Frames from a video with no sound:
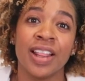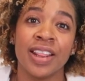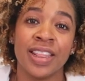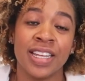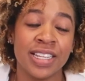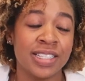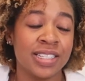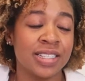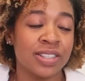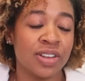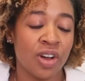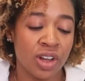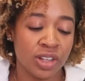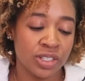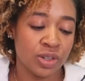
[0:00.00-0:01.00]
This is
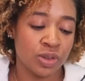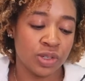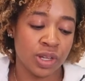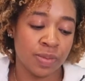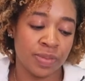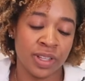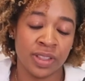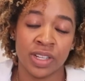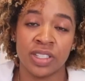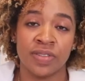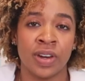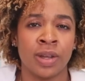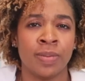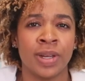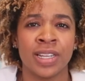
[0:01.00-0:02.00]
also something that's
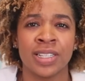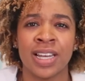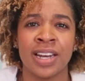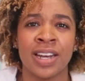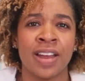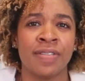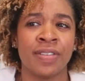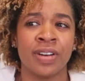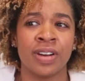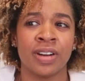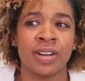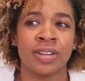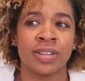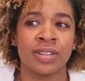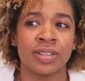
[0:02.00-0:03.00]
funny because I
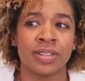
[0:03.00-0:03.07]
never